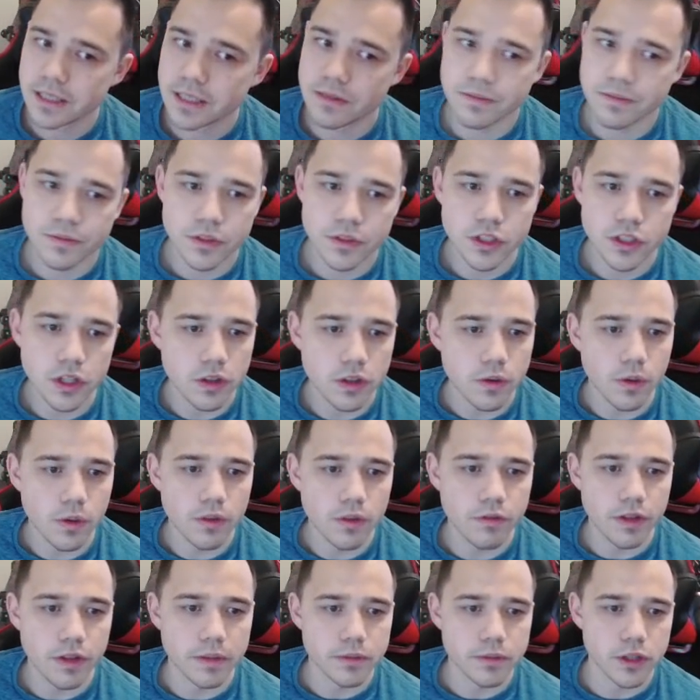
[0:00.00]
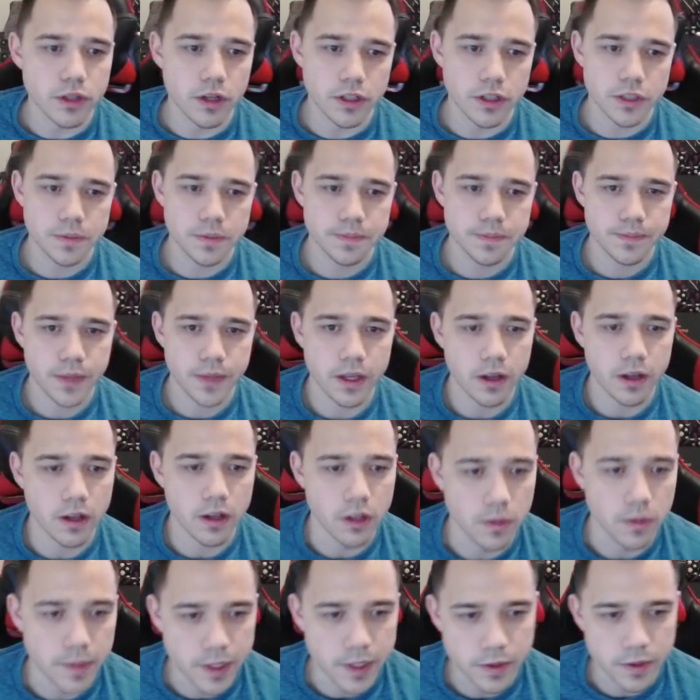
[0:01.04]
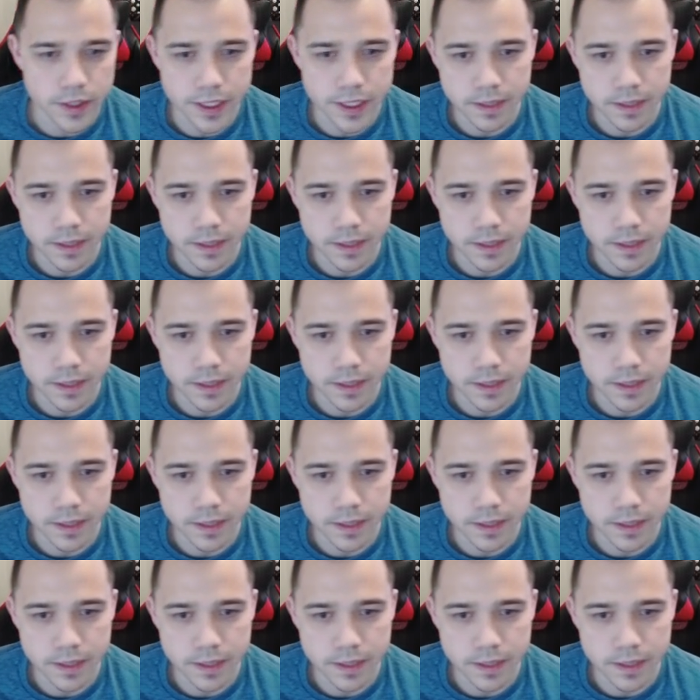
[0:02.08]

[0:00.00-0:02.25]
Should have thrown the Flame Charge. I got a little bit greedy